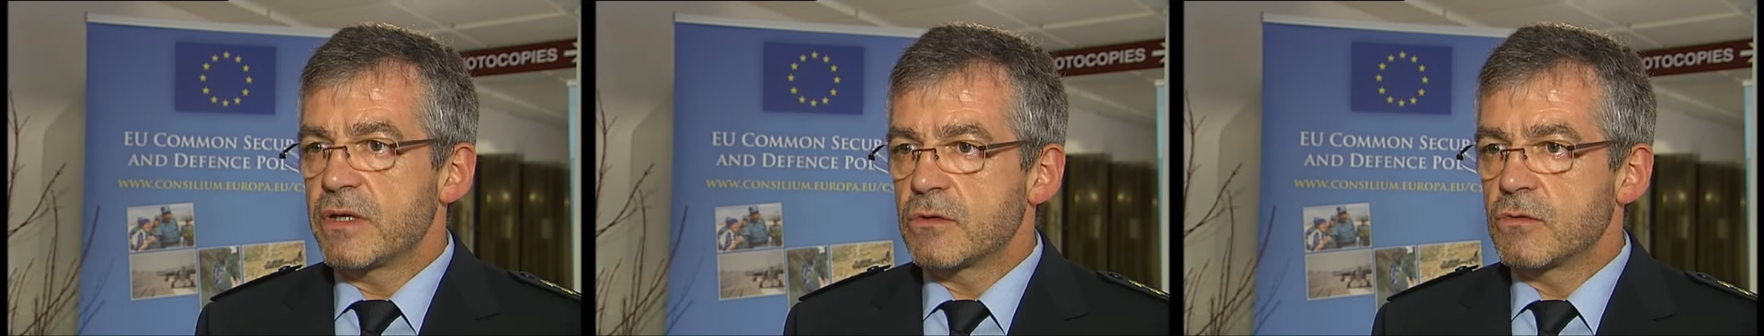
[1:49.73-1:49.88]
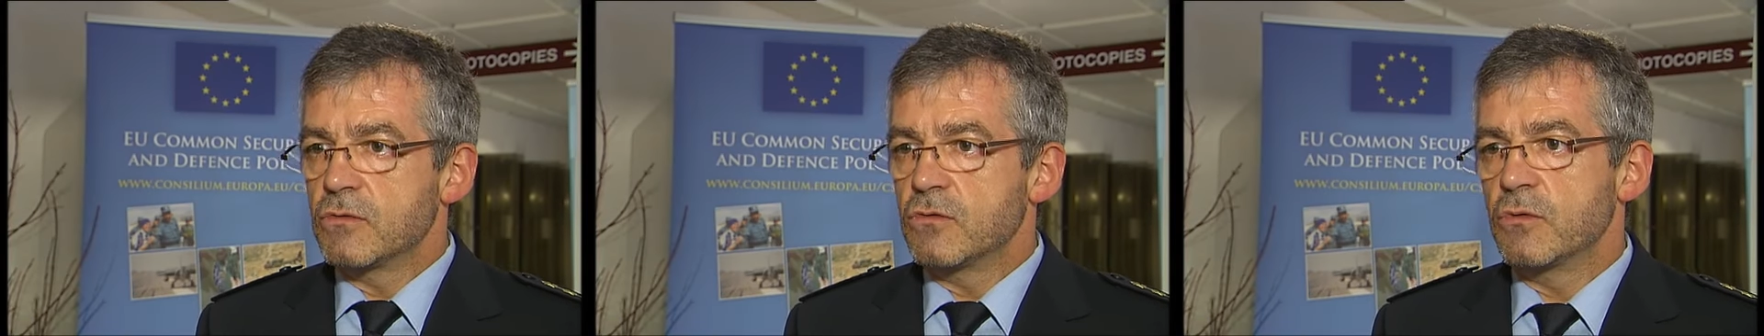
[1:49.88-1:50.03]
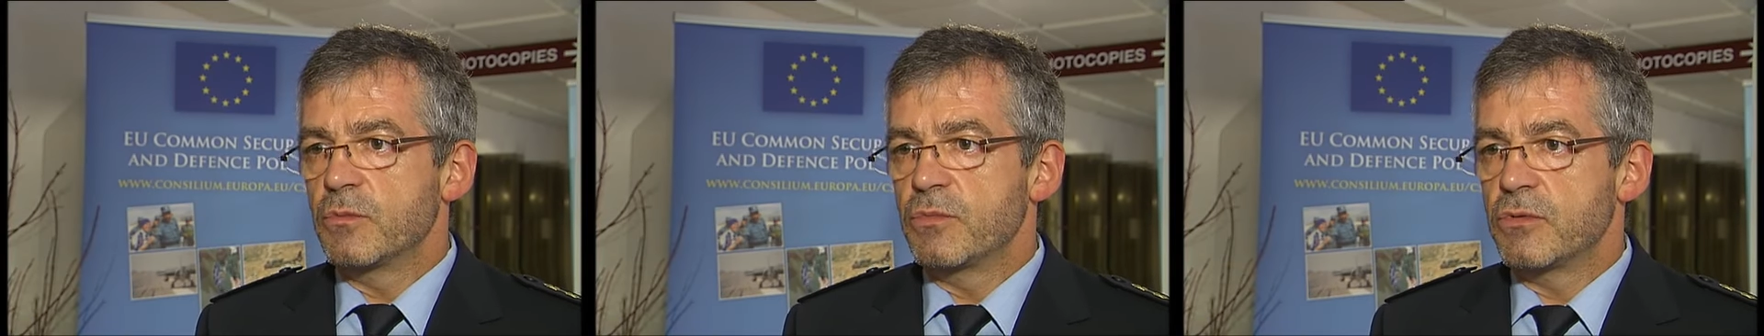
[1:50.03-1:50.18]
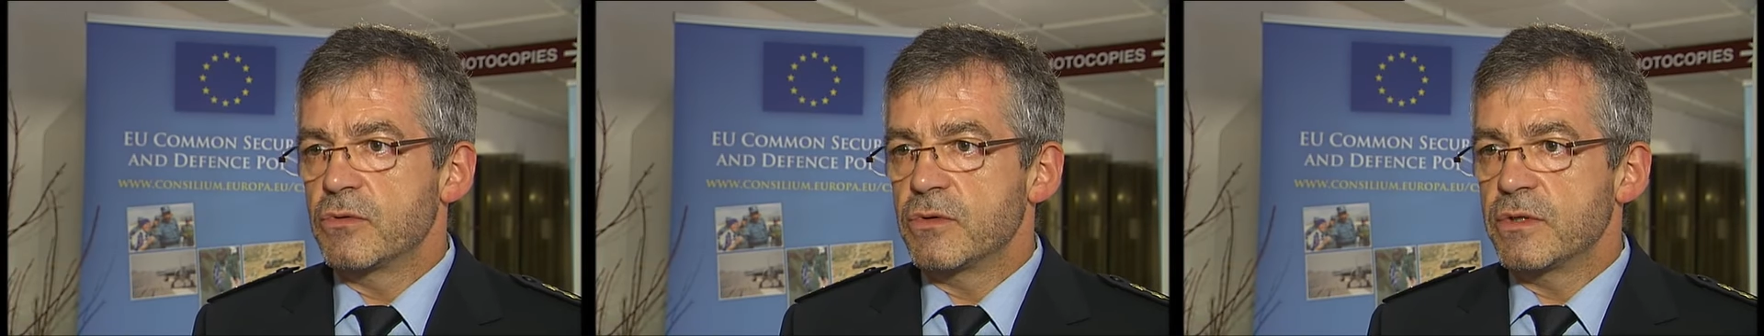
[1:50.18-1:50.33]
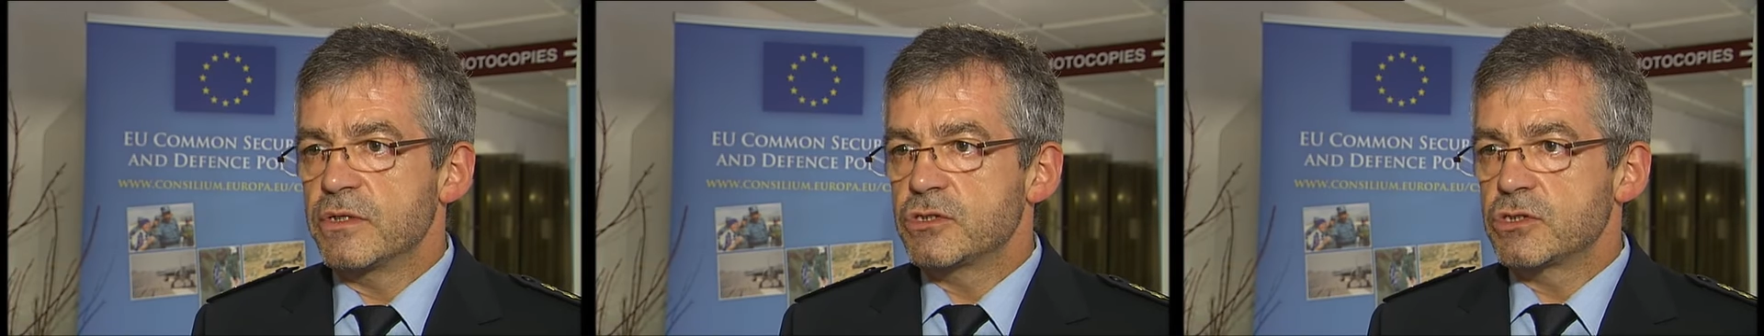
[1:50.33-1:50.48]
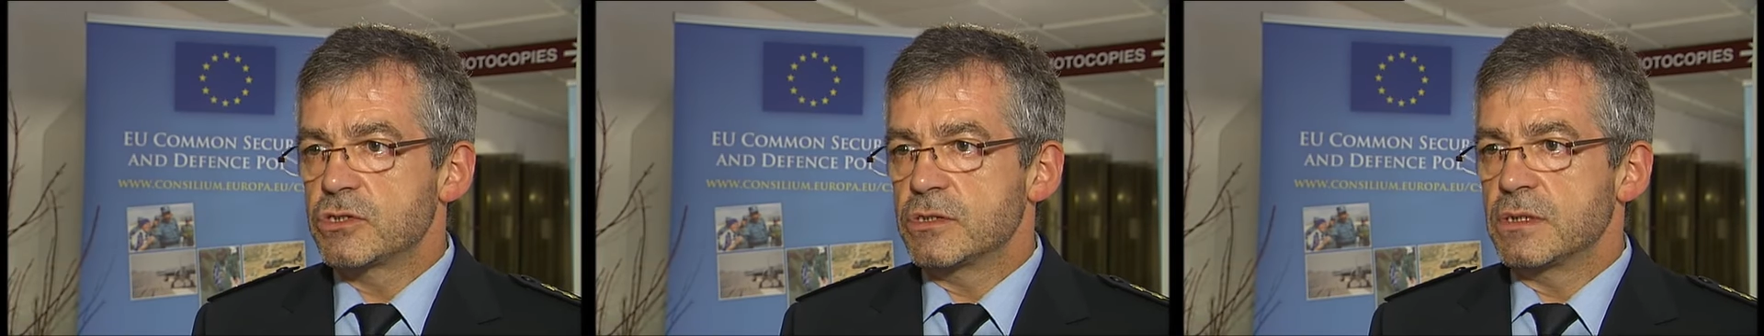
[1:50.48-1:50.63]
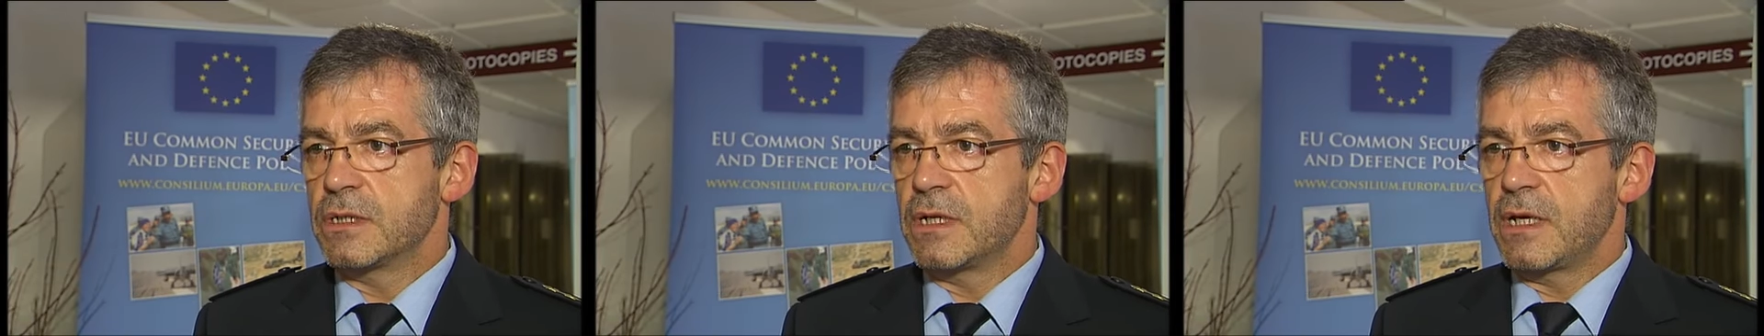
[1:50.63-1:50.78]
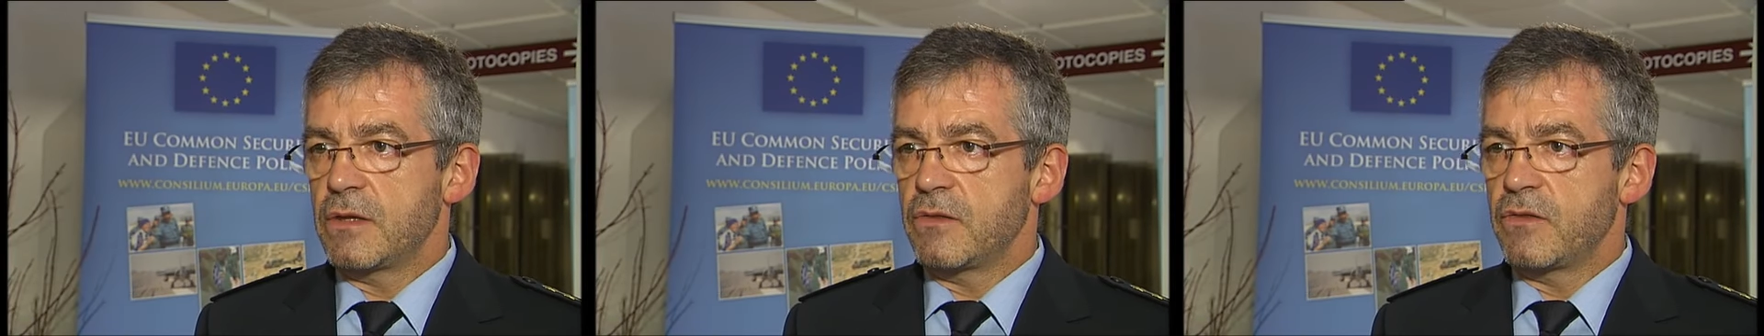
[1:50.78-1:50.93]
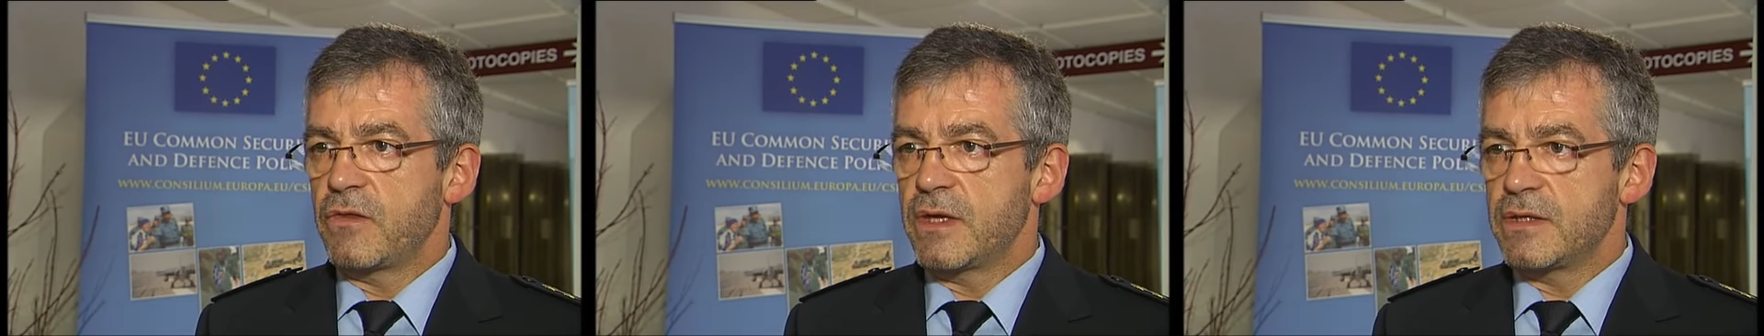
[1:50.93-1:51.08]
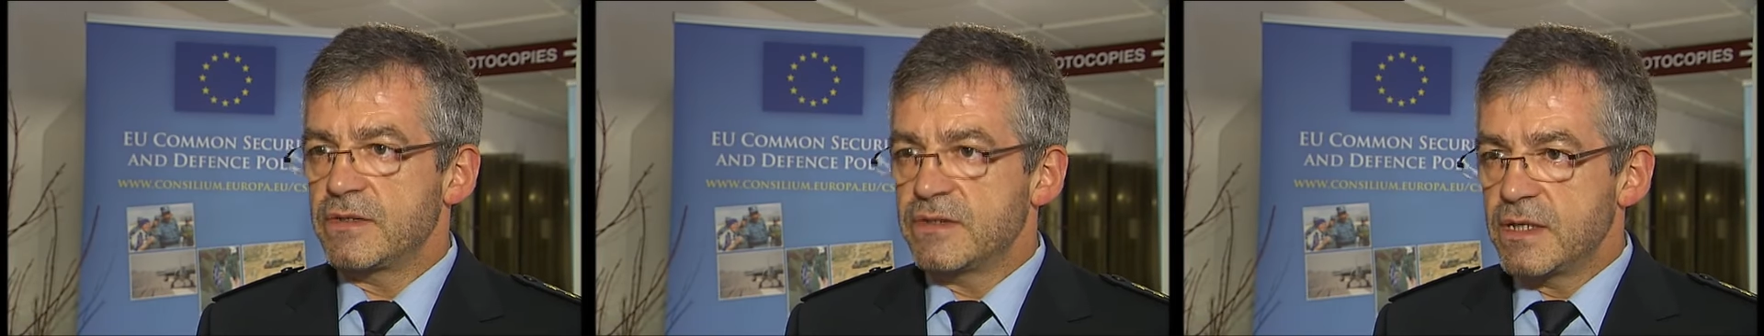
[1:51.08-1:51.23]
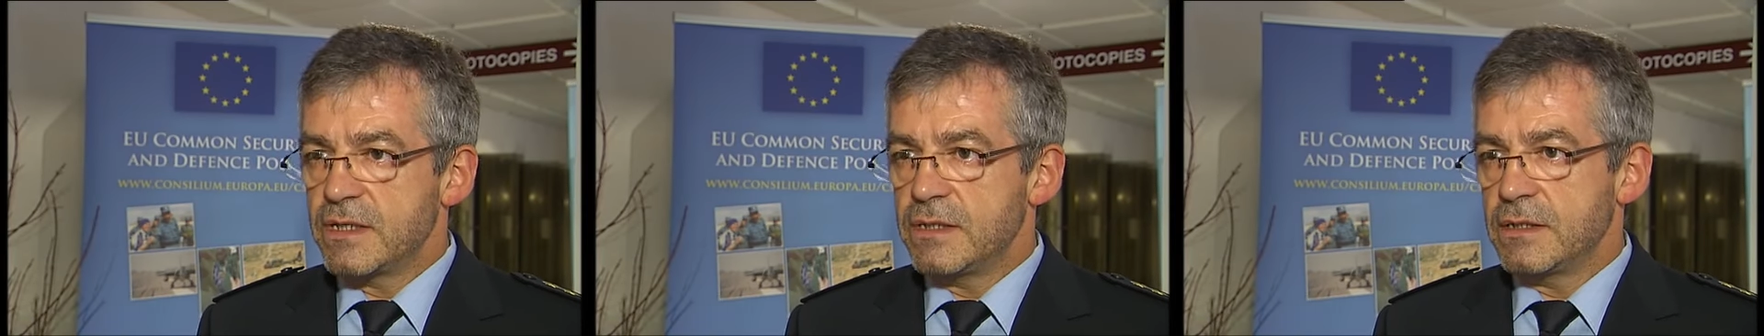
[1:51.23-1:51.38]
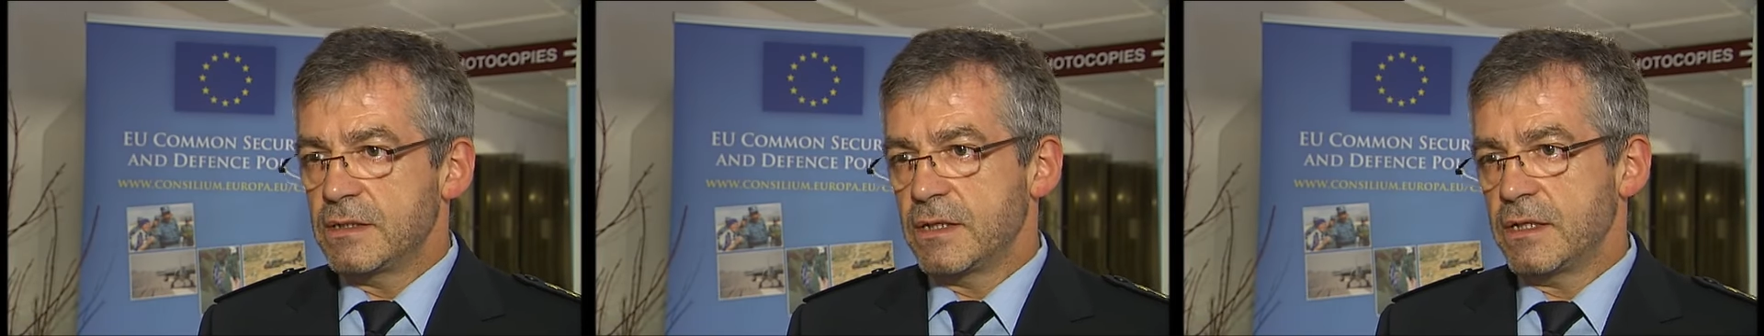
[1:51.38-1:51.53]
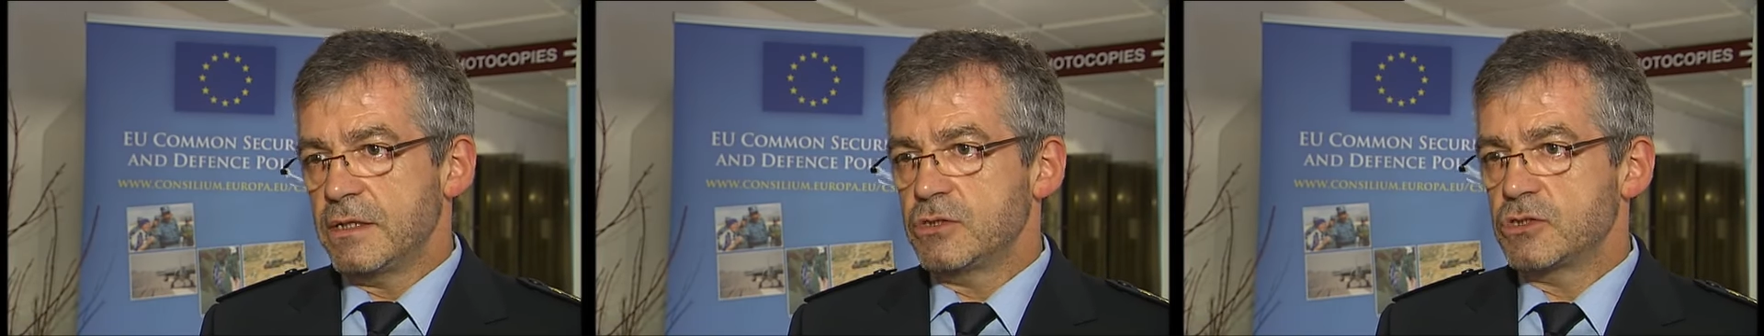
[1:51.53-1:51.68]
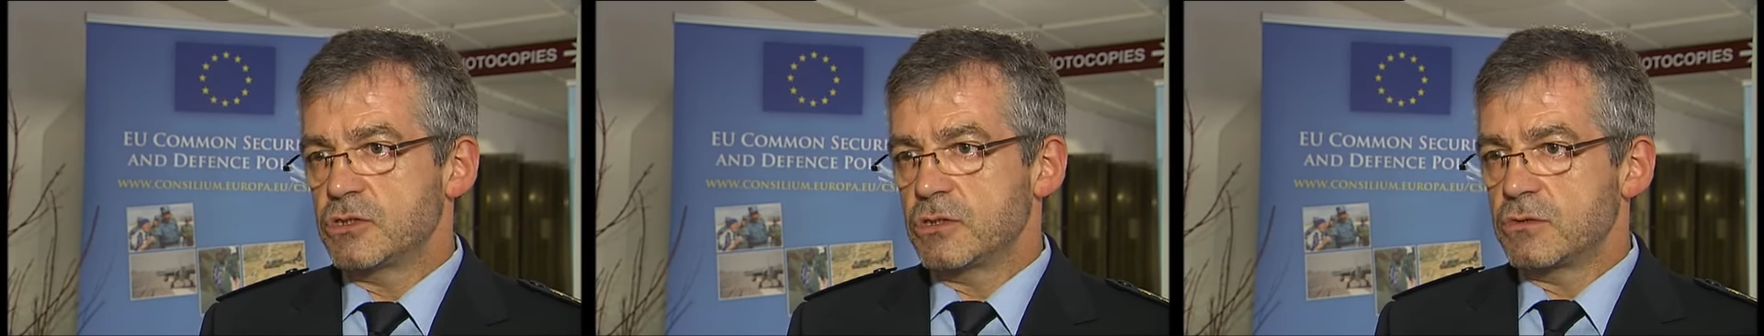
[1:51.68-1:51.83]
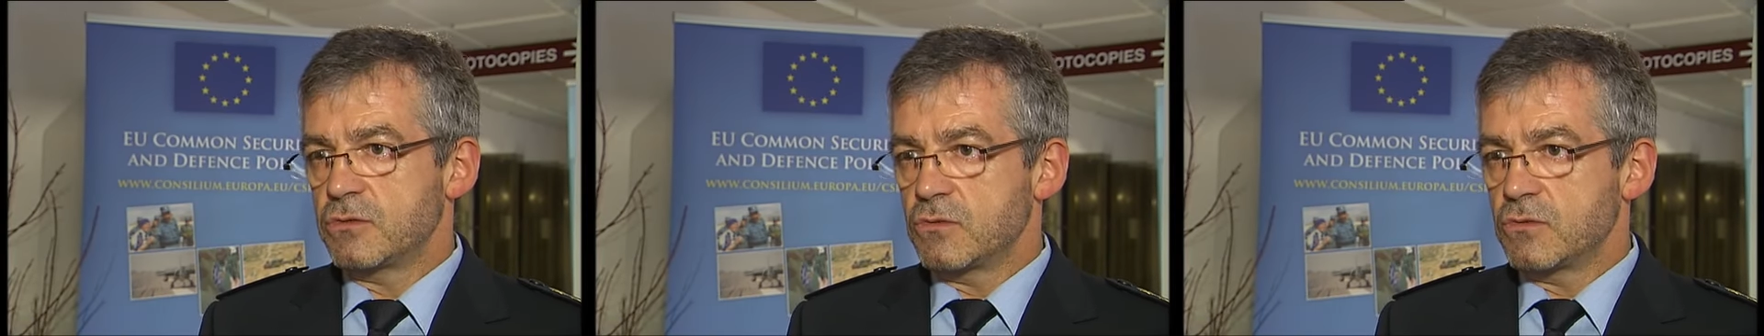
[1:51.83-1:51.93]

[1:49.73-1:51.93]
cooperation and their dedication